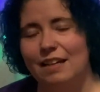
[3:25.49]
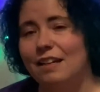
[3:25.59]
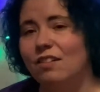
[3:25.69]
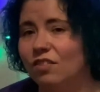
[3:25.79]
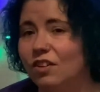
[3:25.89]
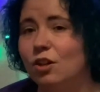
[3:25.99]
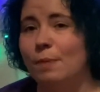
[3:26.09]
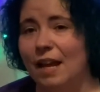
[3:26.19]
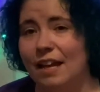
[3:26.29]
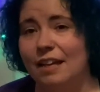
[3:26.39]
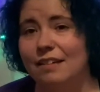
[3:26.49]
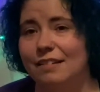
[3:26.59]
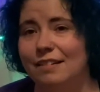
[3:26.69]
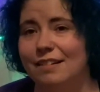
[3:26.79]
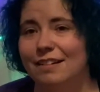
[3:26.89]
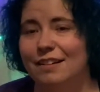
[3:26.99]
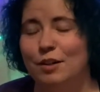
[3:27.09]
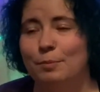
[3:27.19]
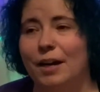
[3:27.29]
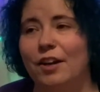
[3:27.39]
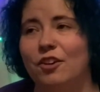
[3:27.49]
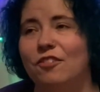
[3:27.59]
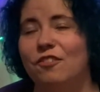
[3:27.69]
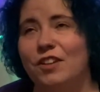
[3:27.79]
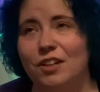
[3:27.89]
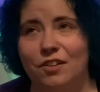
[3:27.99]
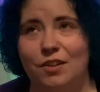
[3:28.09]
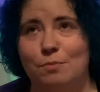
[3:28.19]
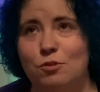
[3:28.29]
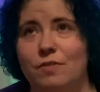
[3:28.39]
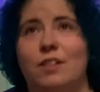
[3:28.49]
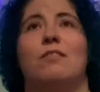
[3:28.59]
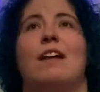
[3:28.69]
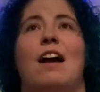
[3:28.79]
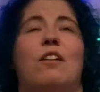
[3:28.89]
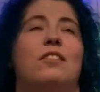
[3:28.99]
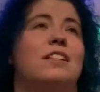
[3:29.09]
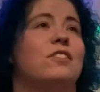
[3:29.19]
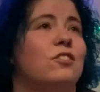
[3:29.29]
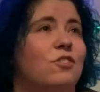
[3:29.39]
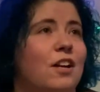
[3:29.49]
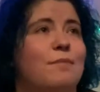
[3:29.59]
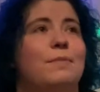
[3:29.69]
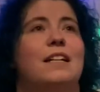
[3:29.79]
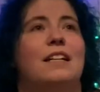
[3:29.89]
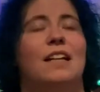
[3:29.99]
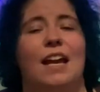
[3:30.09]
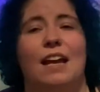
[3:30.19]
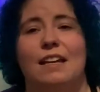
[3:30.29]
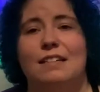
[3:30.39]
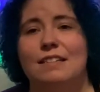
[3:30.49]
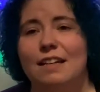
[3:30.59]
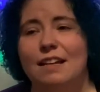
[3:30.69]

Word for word: I didn't feel pain, but I could feel them moving around and scraping and